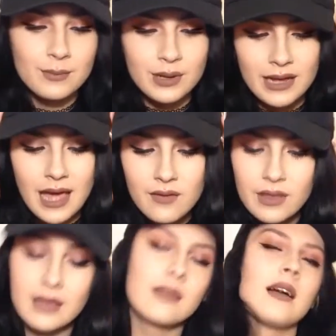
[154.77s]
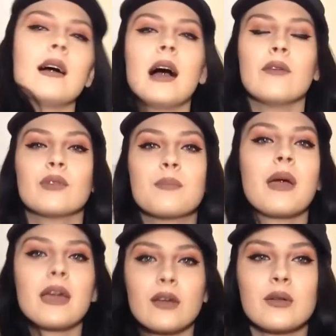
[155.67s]
But I have like I've
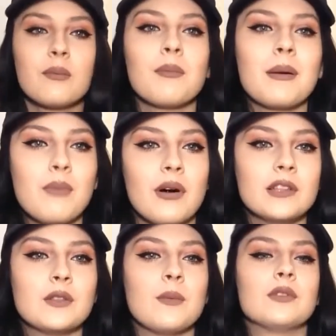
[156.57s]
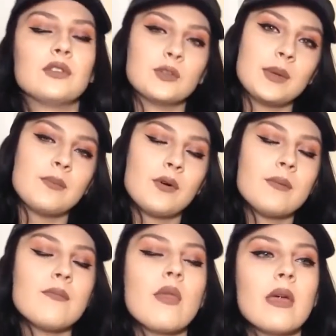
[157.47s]
repaired my bonds with most of those
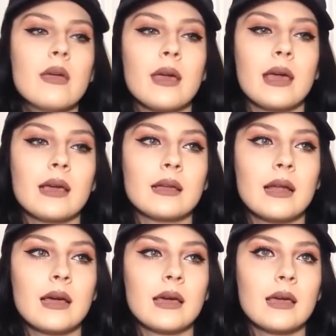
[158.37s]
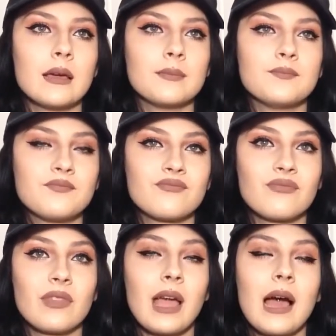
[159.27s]
people and I
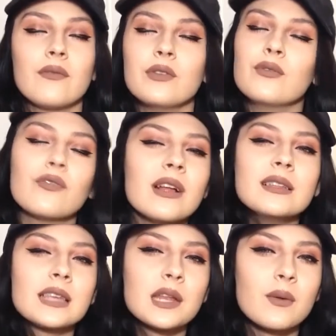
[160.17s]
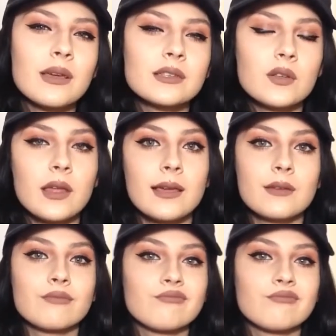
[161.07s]
have new friends anyway, so like